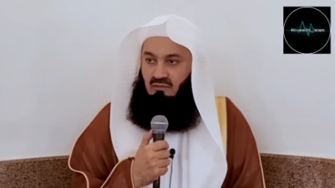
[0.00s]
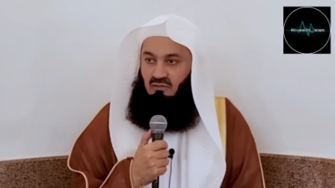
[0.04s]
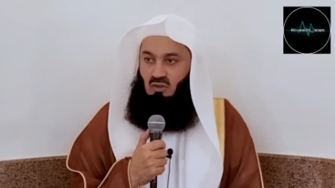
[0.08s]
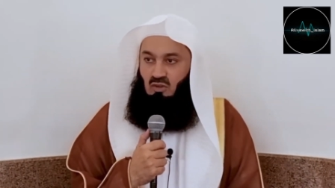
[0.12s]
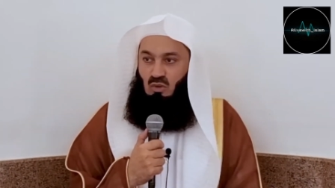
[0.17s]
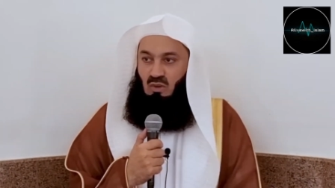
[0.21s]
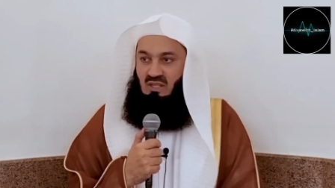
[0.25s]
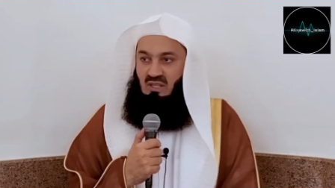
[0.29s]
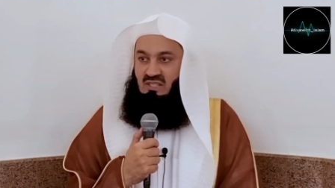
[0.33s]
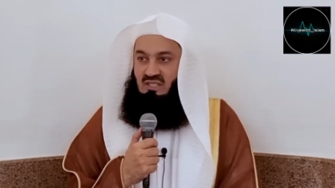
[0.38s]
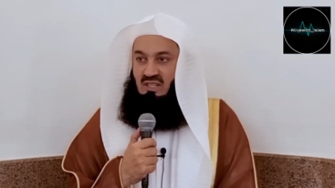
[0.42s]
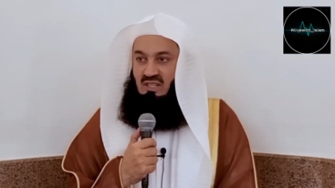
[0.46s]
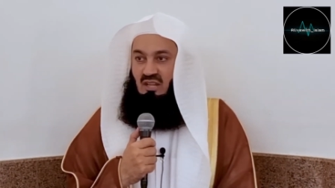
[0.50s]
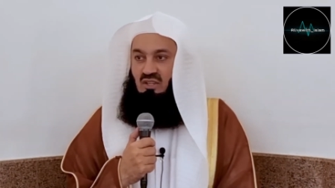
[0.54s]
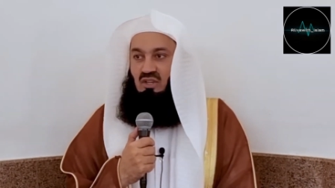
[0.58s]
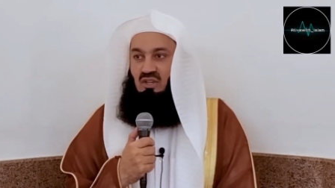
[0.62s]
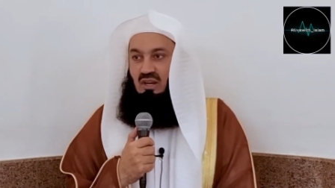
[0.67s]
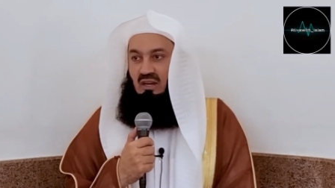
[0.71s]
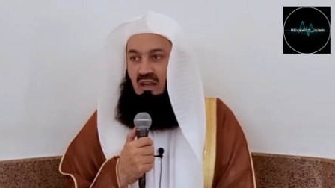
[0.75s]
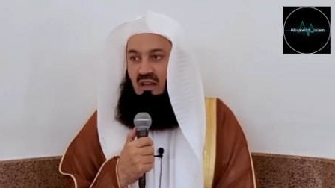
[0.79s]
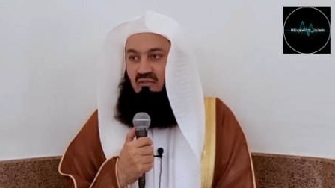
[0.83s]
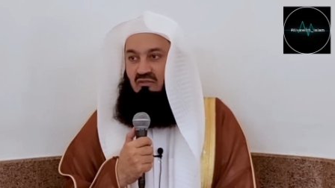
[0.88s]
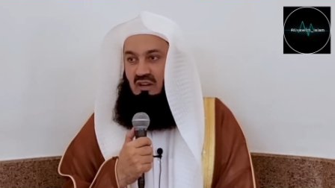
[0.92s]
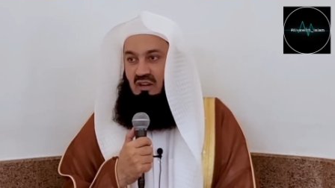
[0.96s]
If you are such
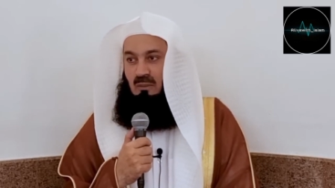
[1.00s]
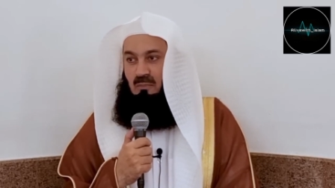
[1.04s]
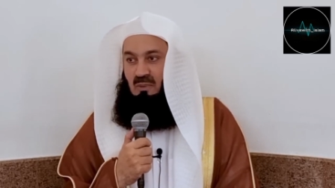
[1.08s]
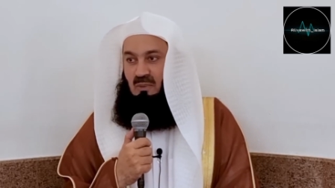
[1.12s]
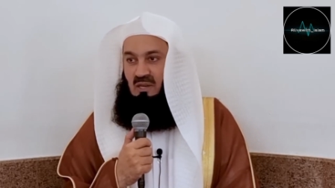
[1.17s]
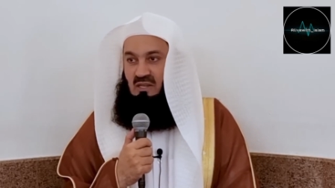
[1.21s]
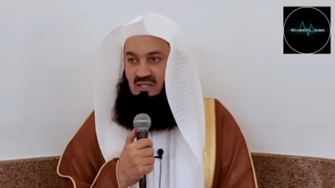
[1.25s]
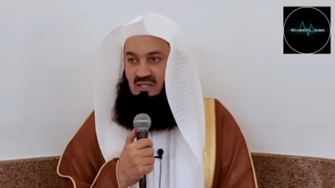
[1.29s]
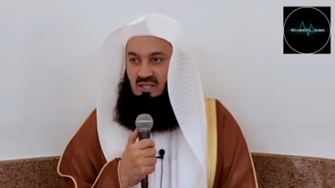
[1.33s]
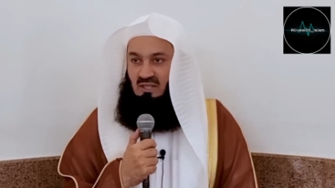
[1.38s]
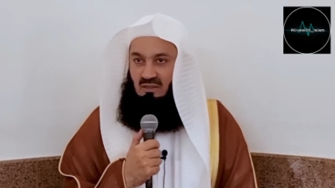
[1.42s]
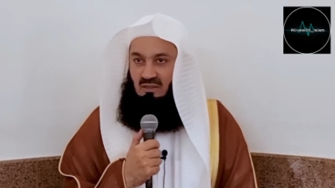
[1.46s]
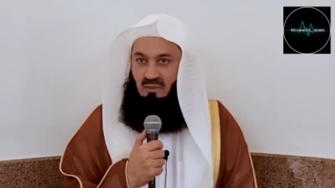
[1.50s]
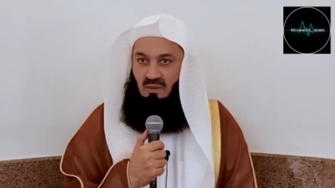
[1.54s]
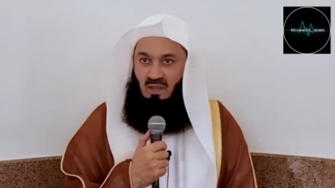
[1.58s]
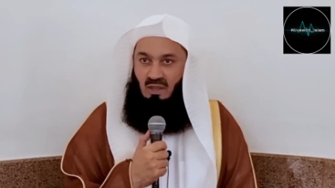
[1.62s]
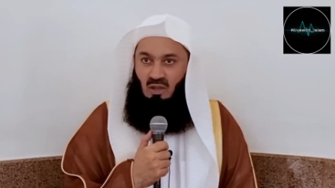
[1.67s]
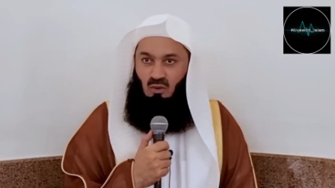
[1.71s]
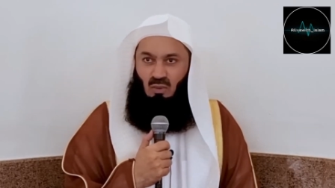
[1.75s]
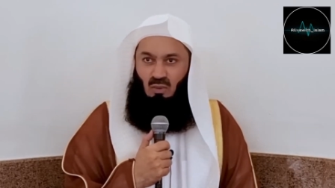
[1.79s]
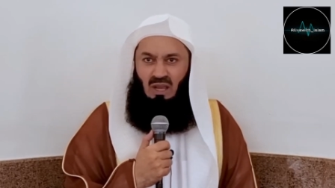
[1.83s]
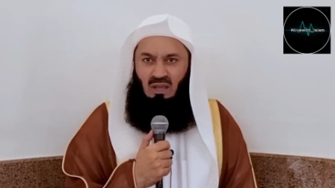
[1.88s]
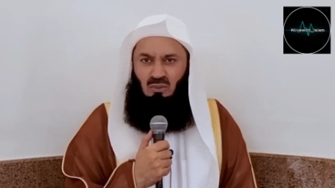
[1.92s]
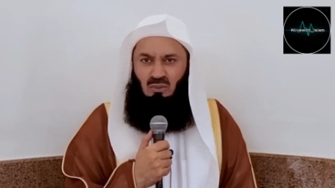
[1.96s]
a lovely person,
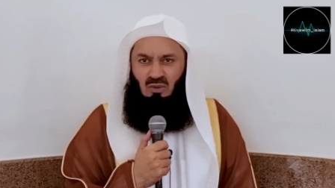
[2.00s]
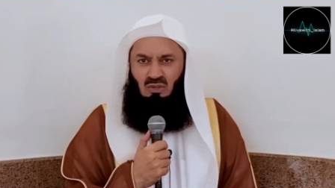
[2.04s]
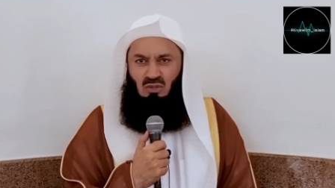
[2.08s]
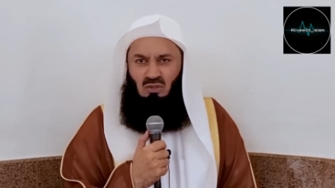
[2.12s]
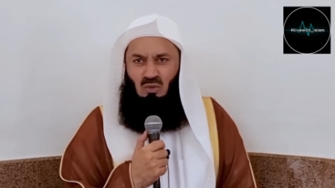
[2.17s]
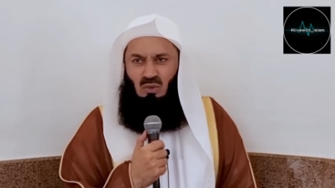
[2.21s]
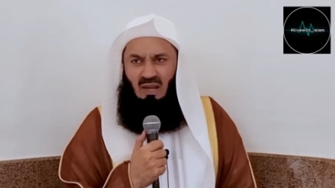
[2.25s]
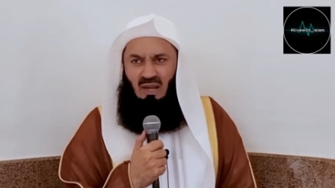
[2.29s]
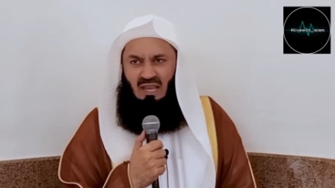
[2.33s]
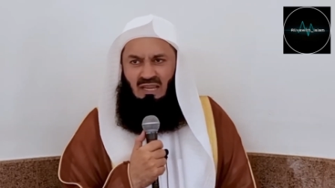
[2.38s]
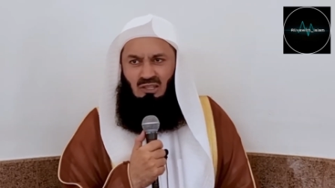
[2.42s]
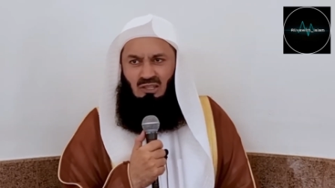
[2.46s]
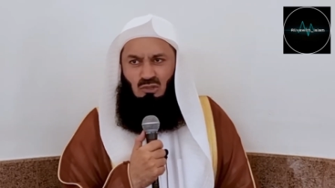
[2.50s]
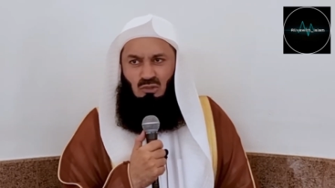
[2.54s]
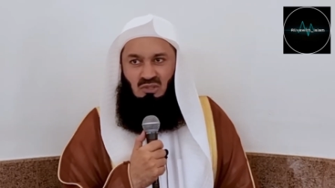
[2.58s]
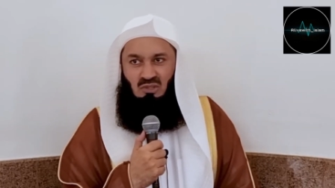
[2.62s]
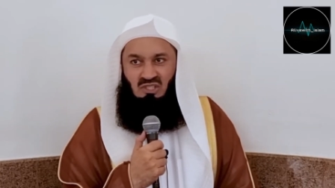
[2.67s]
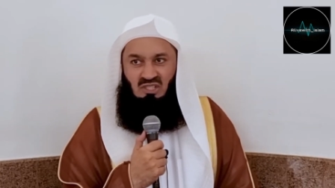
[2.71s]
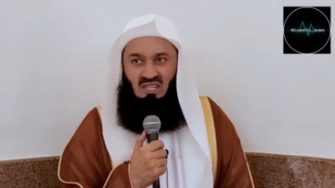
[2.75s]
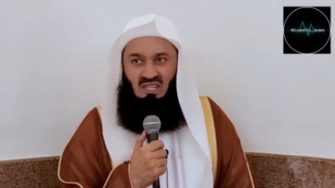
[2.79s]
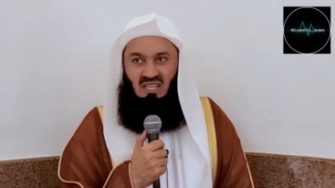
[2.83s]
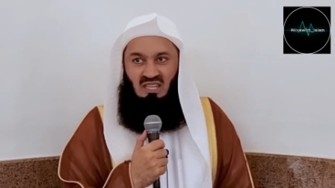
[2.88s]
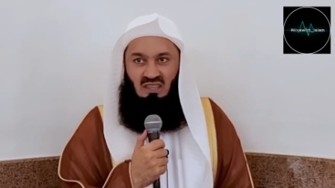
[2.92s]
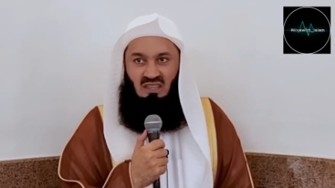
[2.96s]
why would you like to
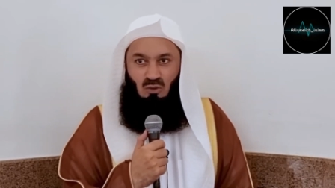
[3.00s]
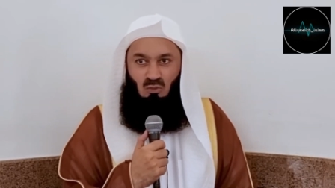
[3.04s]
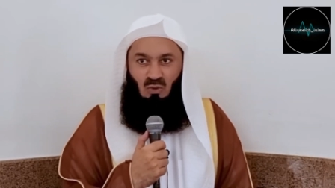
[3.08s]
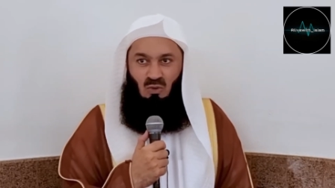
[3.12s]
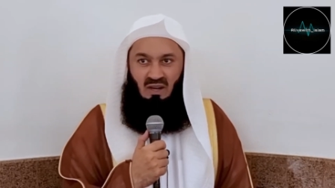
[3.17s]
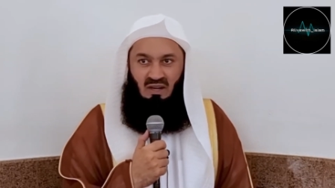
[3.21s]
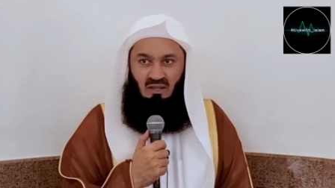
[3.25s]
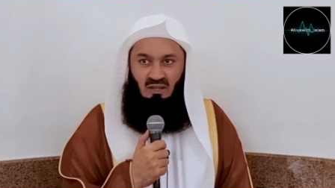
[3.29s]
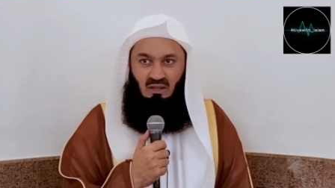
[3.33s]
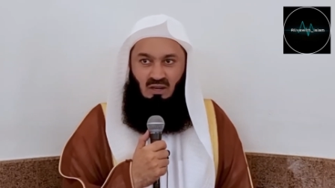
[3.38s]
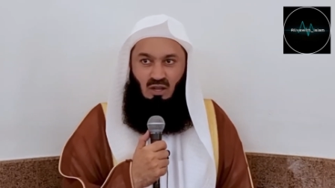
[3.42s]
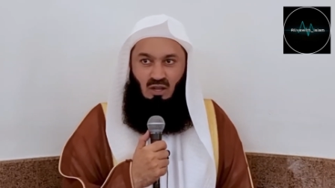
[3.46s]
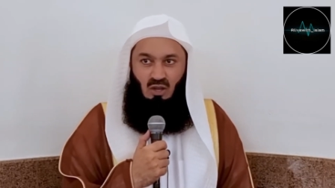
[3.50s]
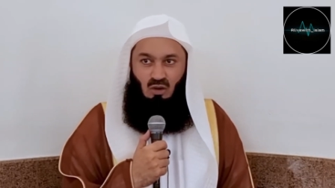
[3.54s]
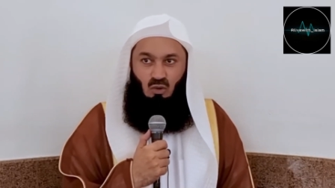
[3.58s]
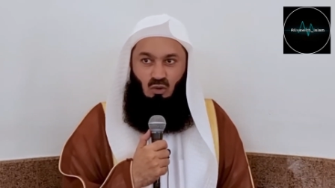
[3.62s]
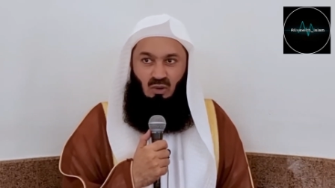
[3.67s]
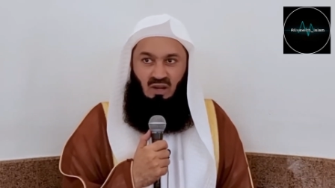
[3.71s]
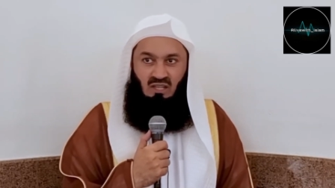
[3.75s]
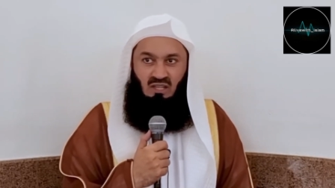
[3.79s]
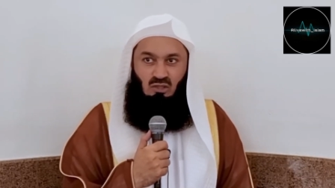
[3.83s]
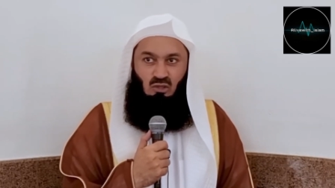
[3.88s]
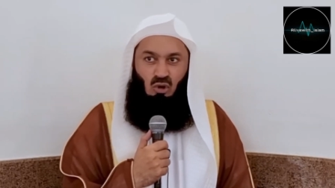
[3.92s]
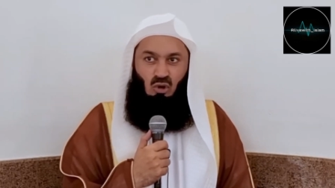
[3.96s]
see the one
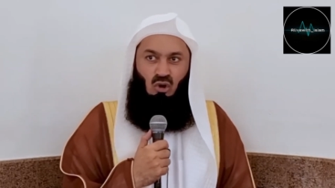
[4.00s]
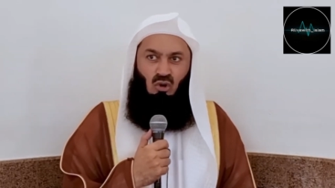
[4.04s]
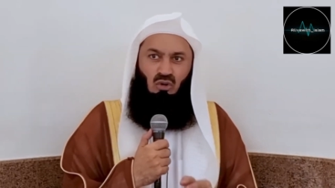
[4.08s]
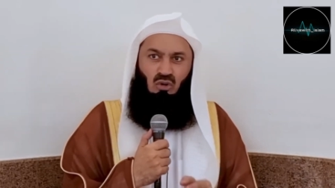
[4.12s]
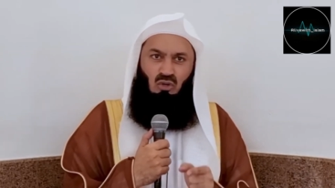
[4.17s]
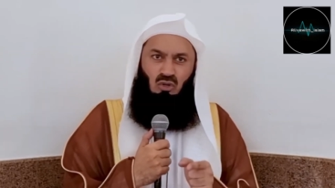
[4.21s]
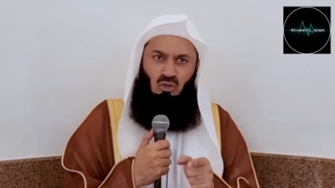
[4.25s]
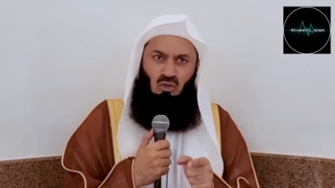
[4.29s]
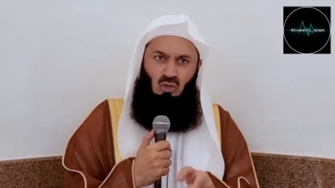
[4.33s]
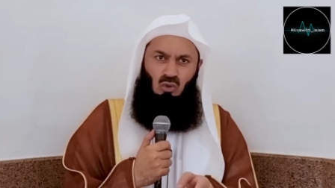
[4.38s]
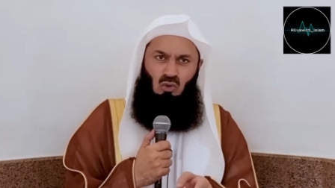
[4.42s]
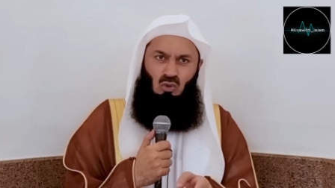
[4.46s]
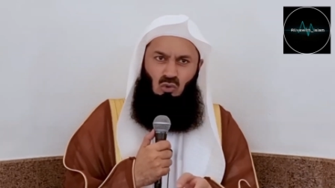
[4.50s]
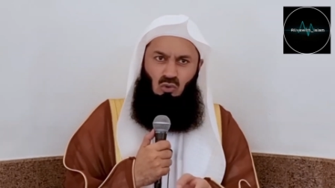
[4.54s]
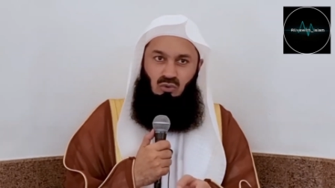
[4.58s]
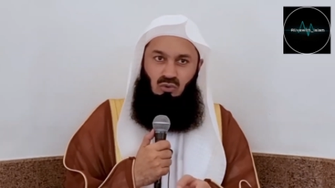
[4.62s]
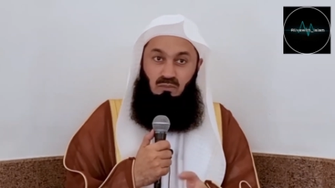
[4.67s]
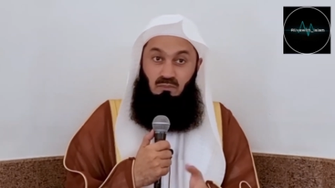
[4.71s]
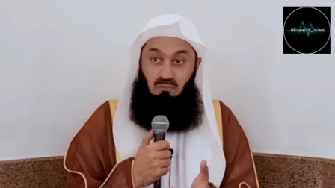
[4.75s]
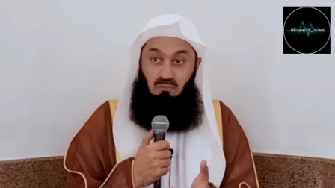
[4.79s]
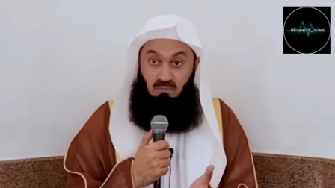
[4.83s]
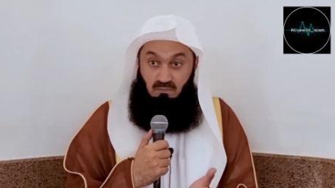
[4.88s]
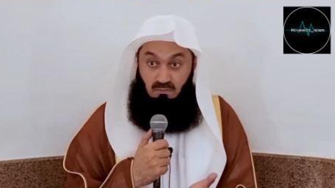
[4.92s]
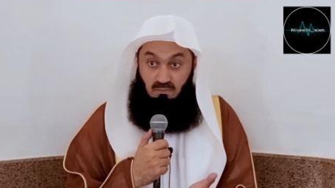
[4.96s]
who has wronged
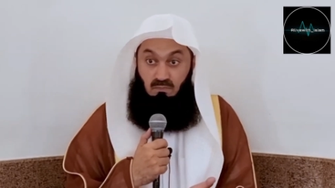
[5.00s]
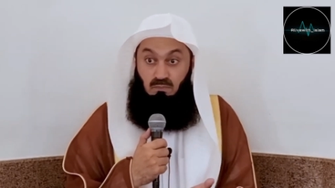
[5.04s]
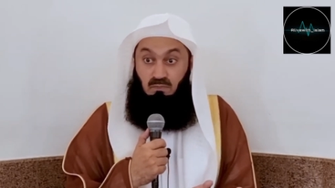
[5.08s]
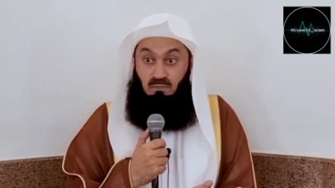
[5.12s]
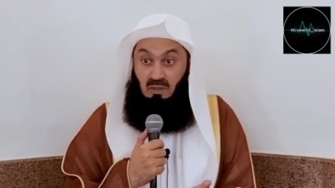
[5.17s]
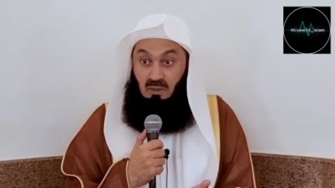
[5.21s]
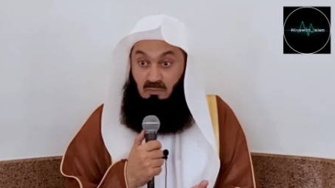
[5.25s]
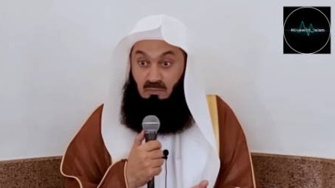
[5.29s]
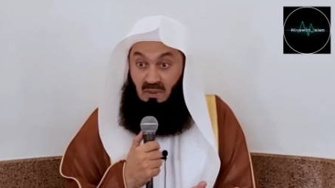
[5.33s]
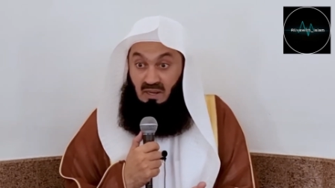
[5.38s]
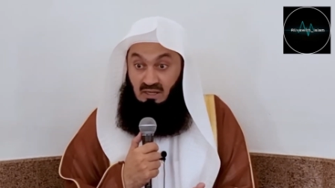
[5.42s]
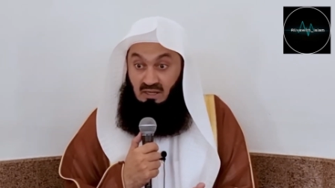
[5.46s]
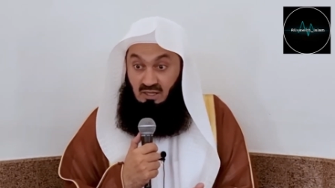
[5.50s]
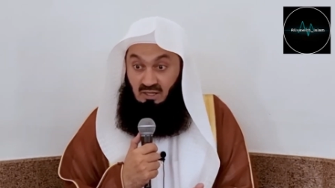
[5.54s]
you be